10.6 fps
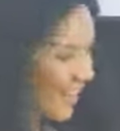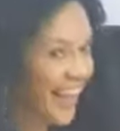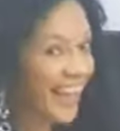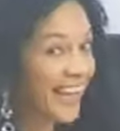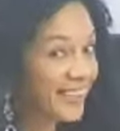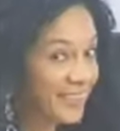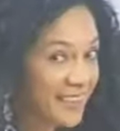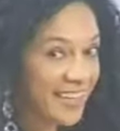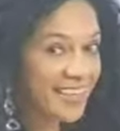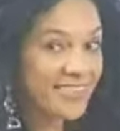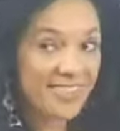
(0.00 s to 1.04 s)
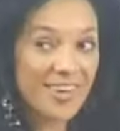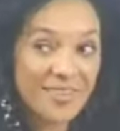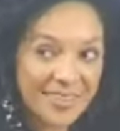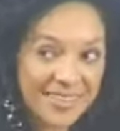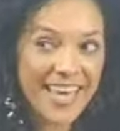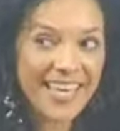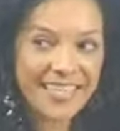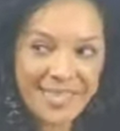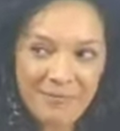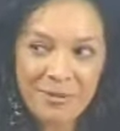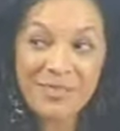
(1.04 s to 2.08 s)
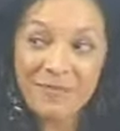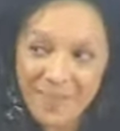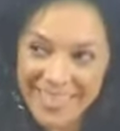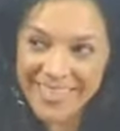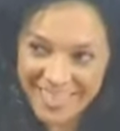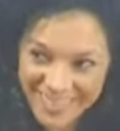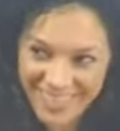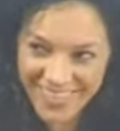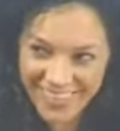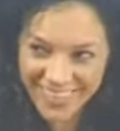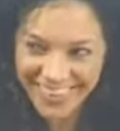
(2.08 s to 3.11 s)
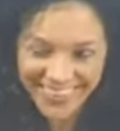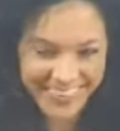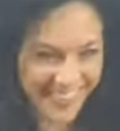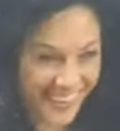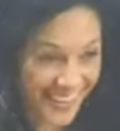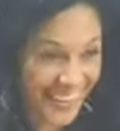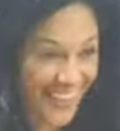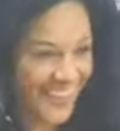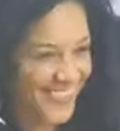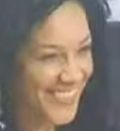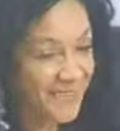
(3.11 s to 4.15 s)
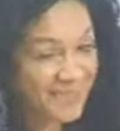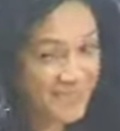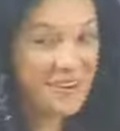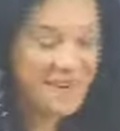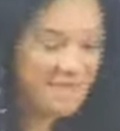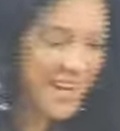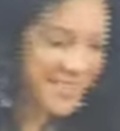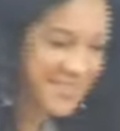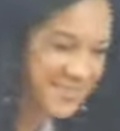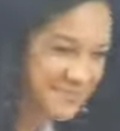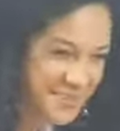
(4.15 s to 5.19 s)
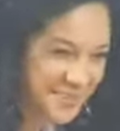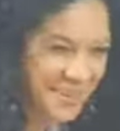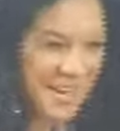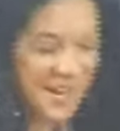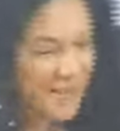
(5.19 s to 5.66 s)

And in those days, it wasn't vintage, you know, clothes. It wasn't very fashionable. It